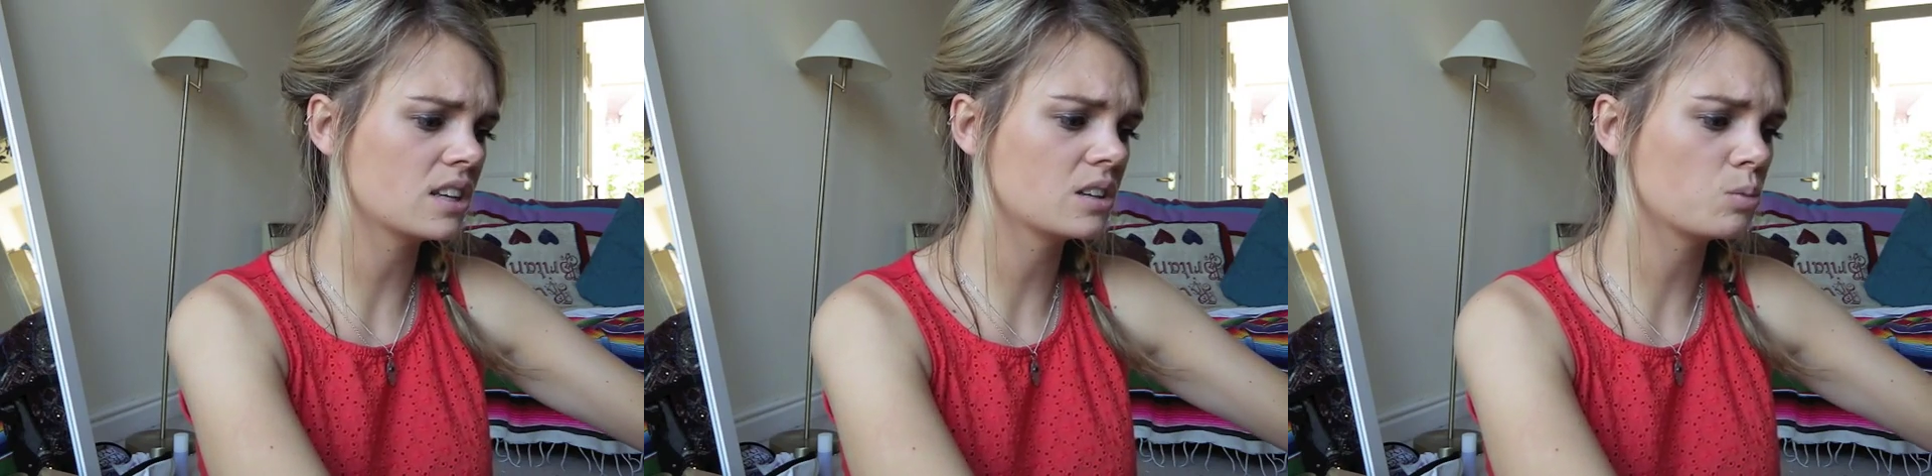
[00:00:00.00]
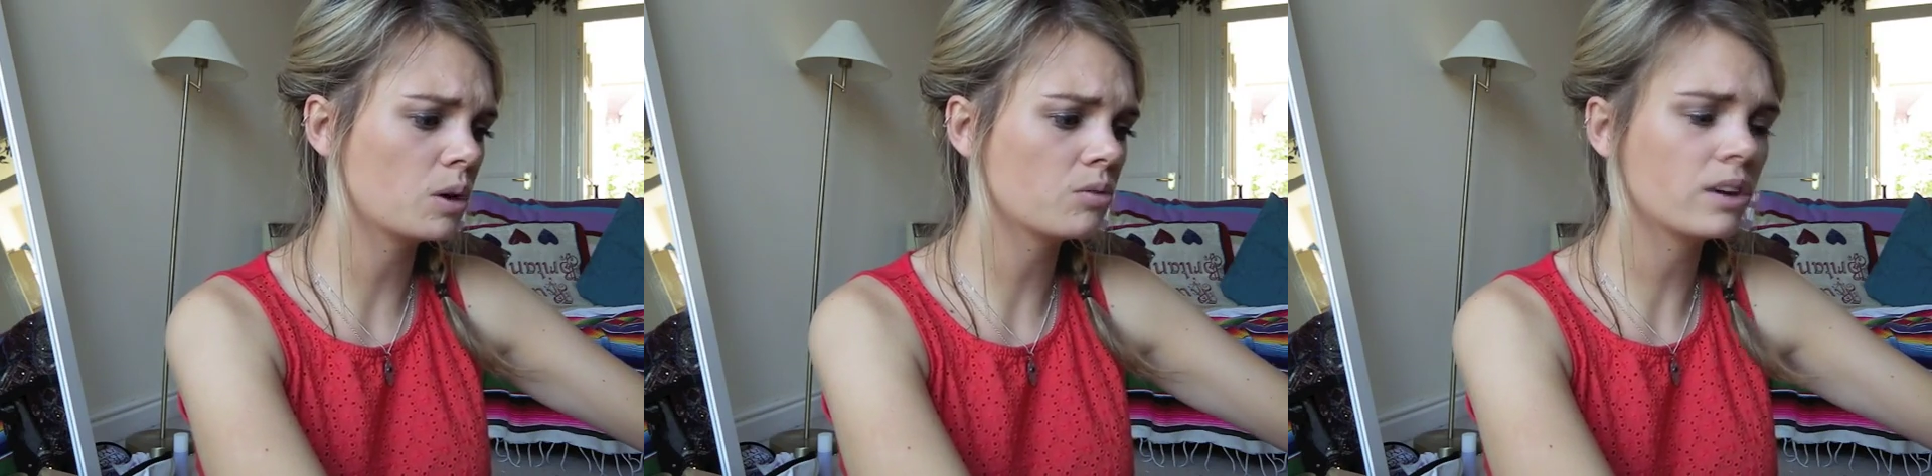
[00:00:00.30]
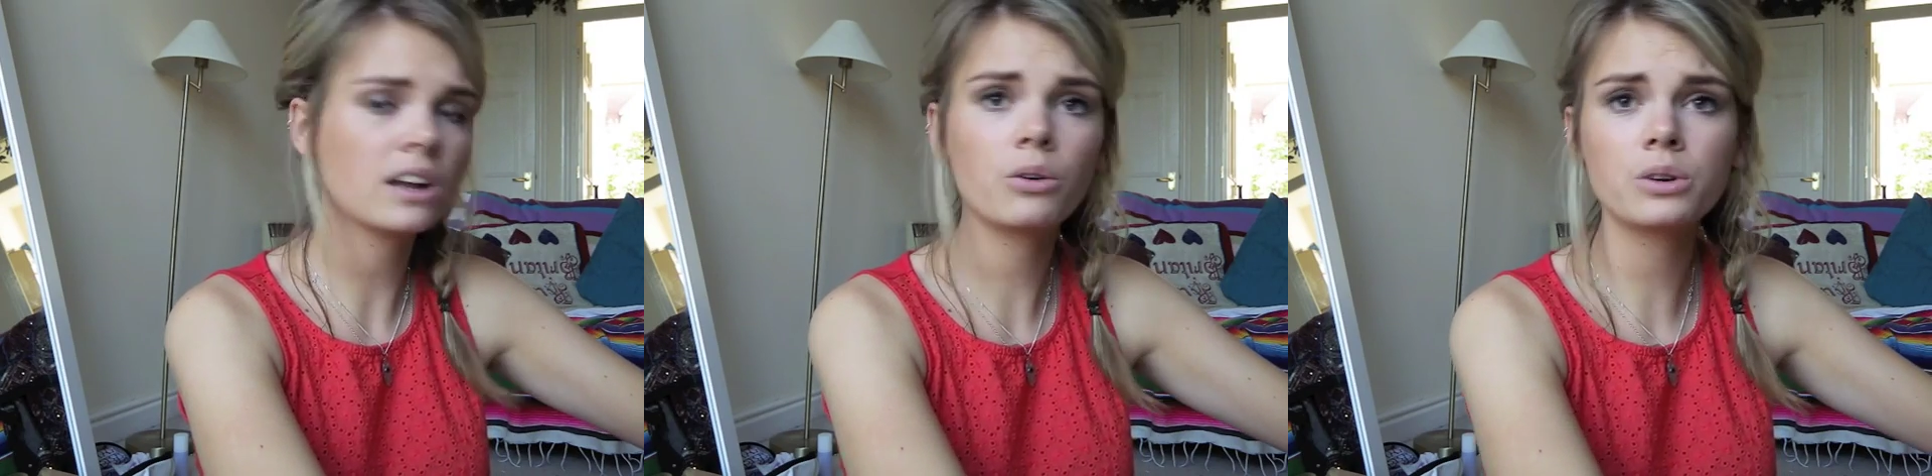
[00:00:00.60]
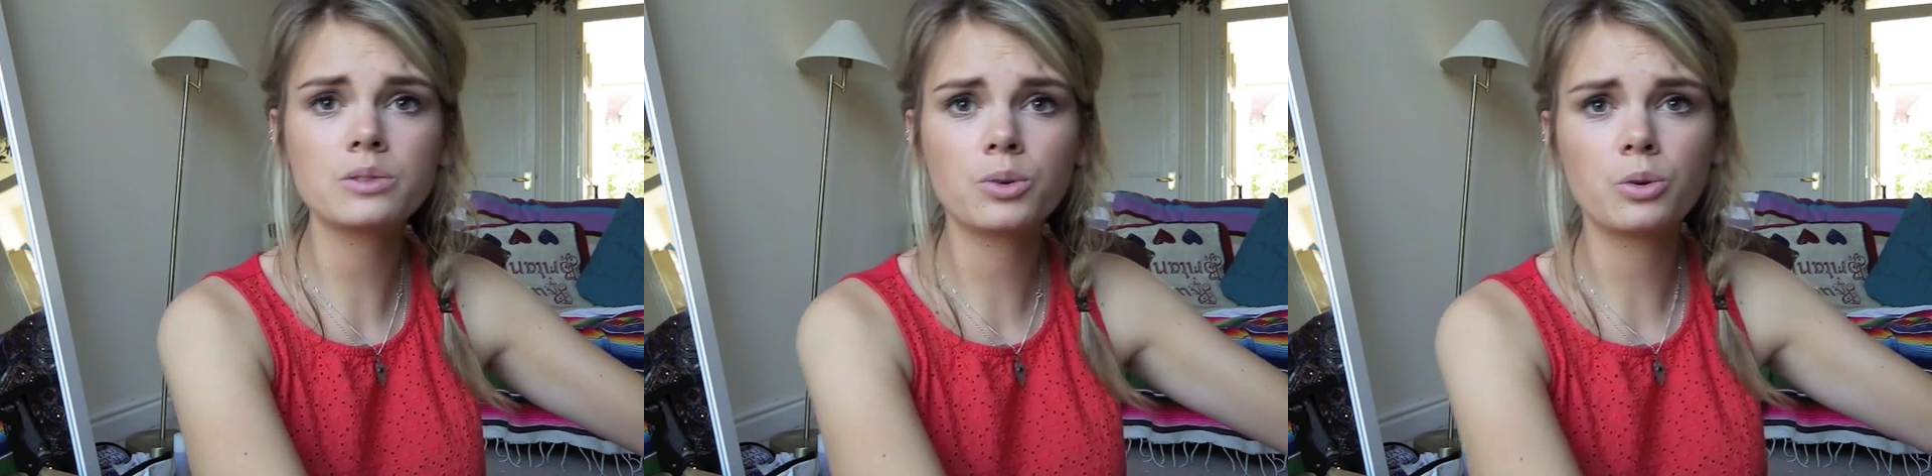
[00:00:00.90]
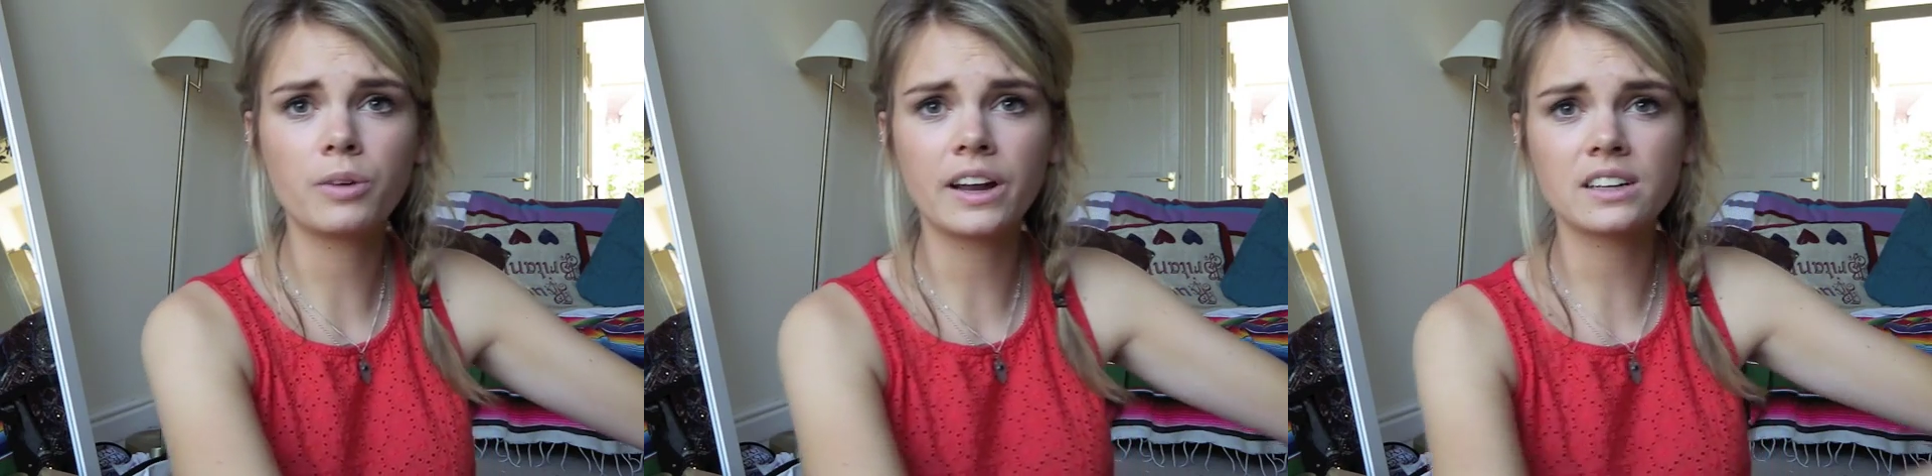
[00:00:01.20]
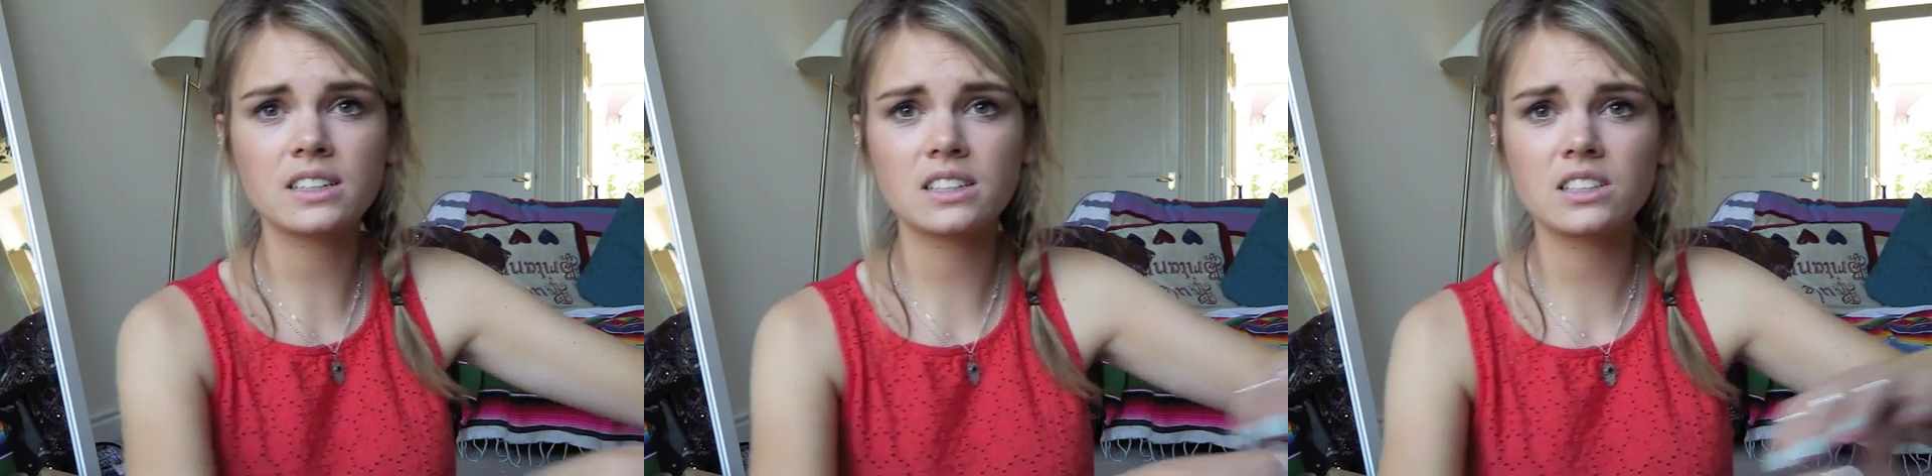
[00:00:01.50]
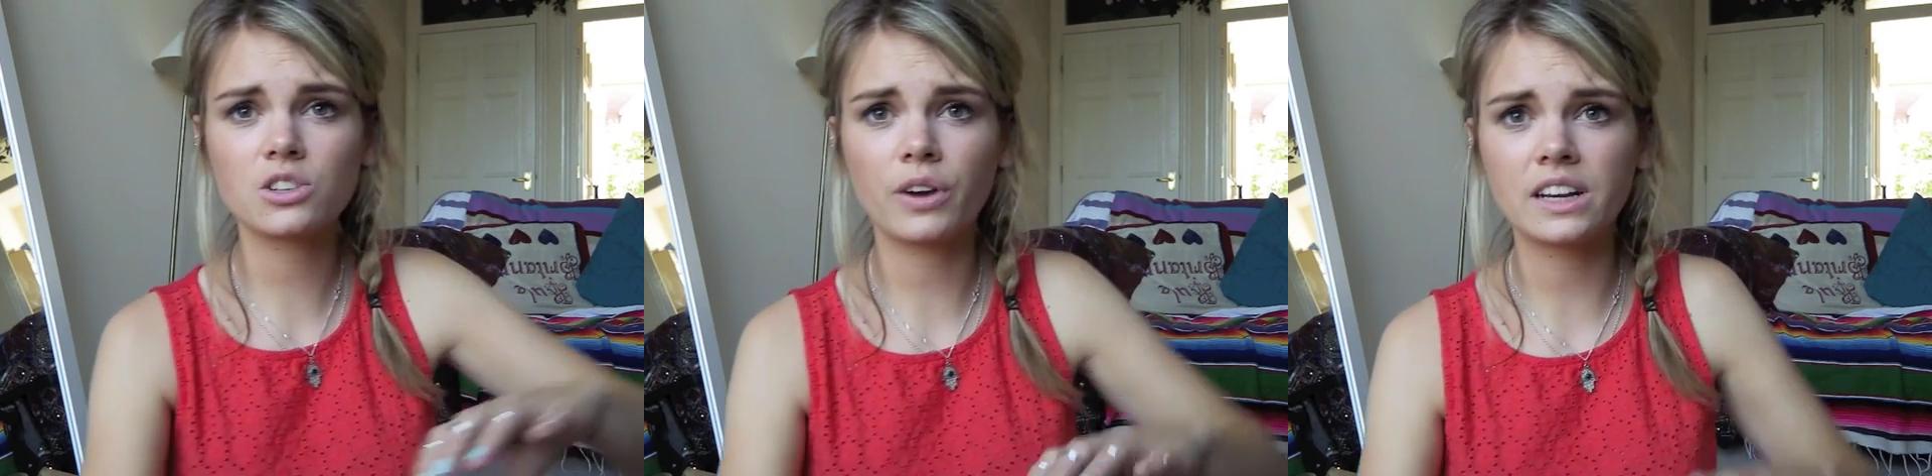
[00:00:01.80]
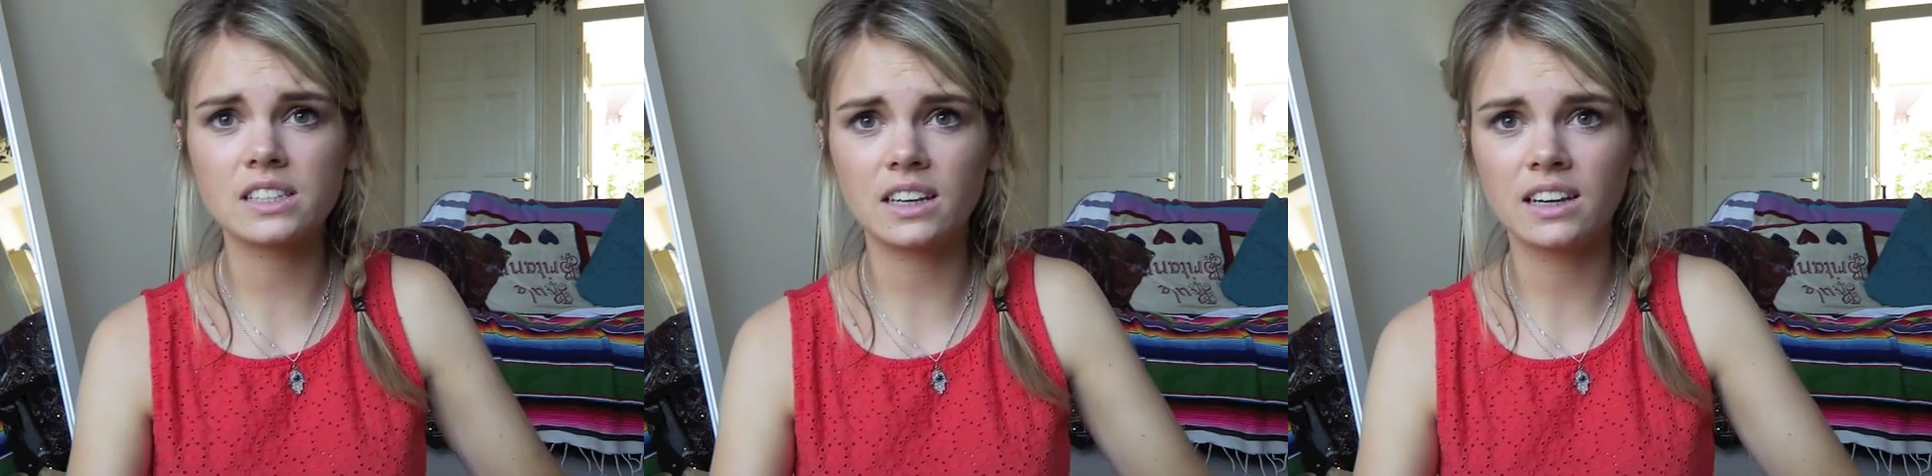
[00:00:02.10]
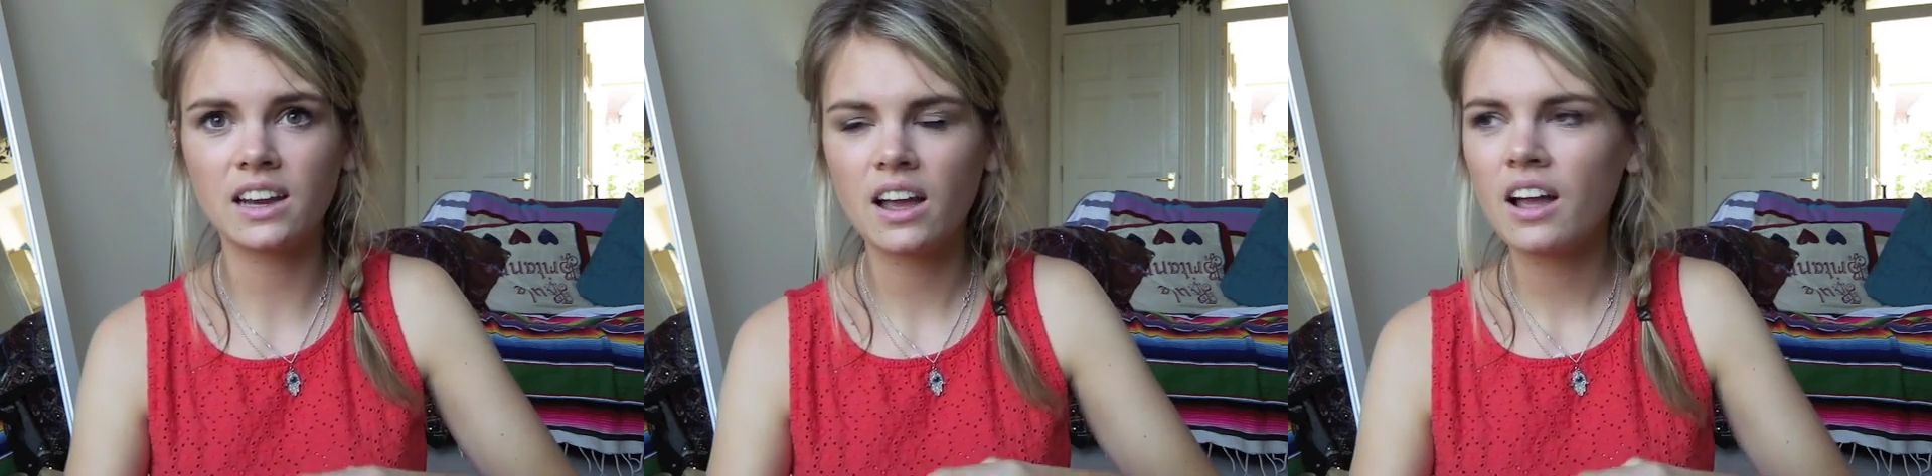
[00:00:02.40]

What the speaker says: it as one ring or as 4 rings. It's crazy.